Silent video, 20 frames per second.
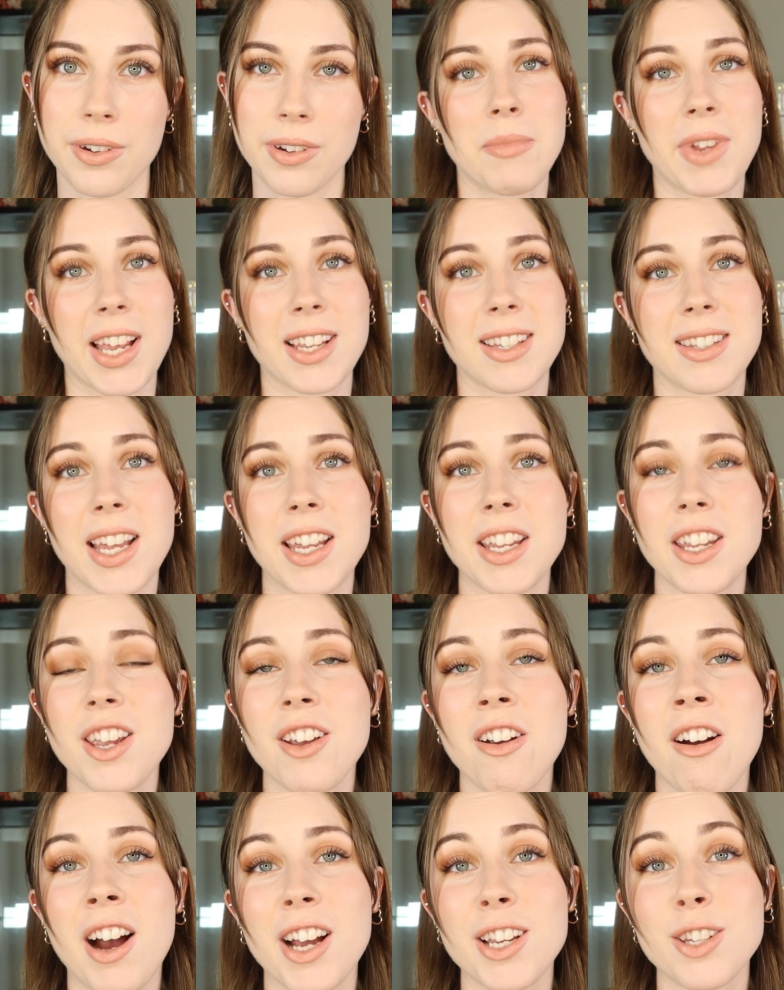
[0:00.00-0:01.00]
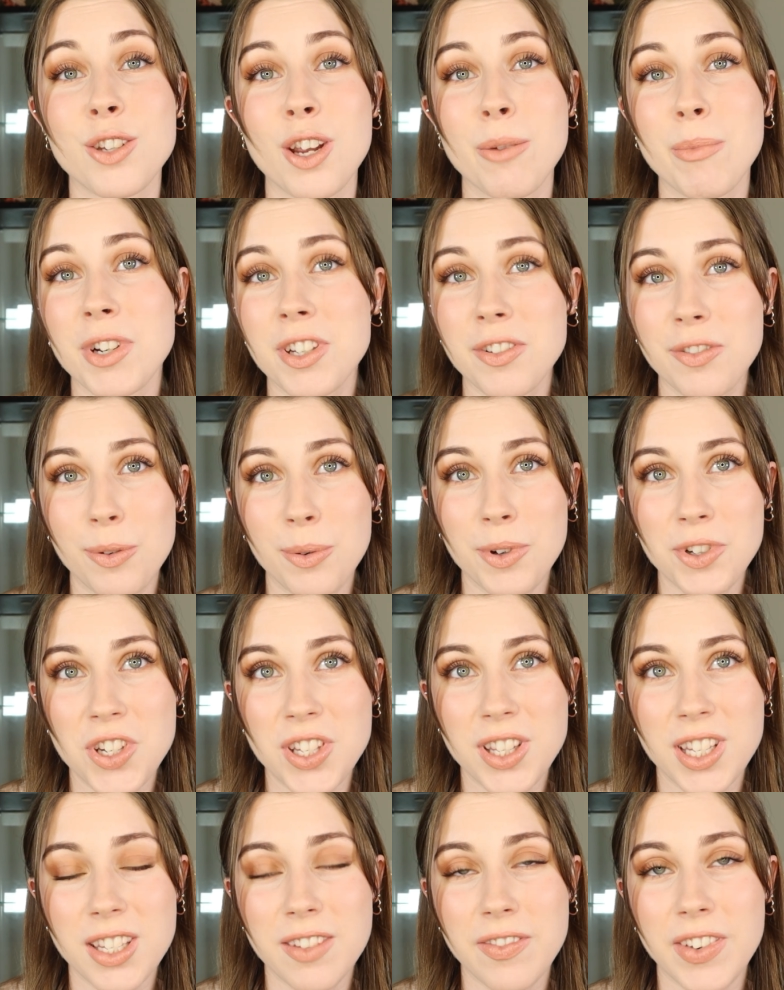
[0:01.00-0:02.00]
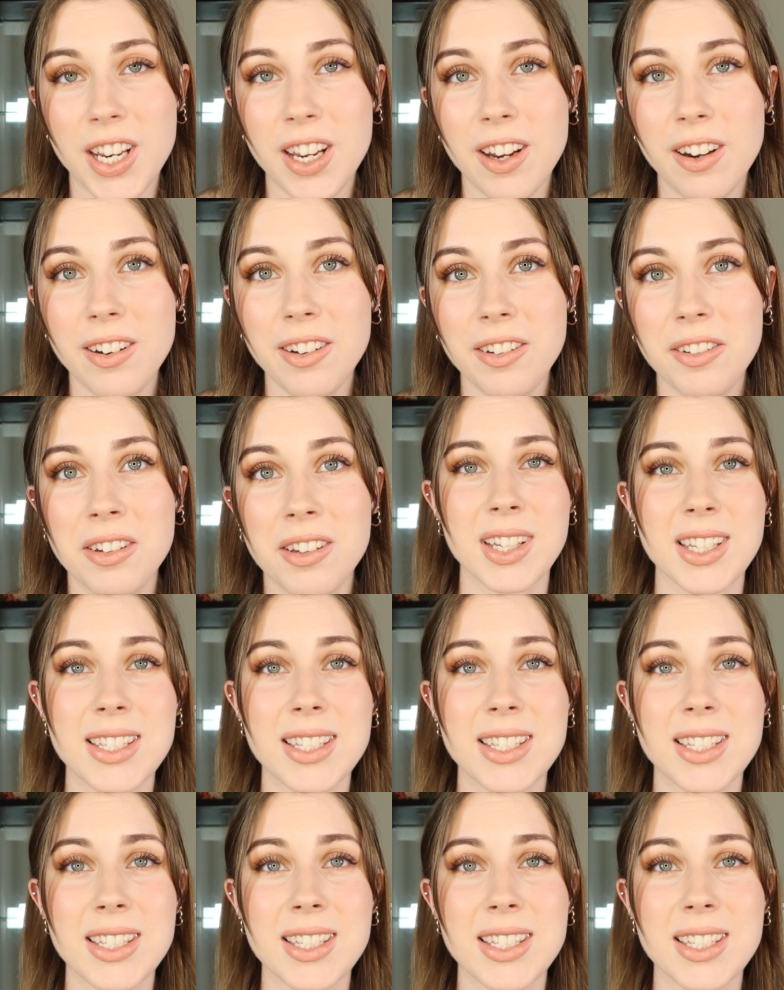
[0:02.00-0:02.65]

Yes, thank you guys so much for watching this video.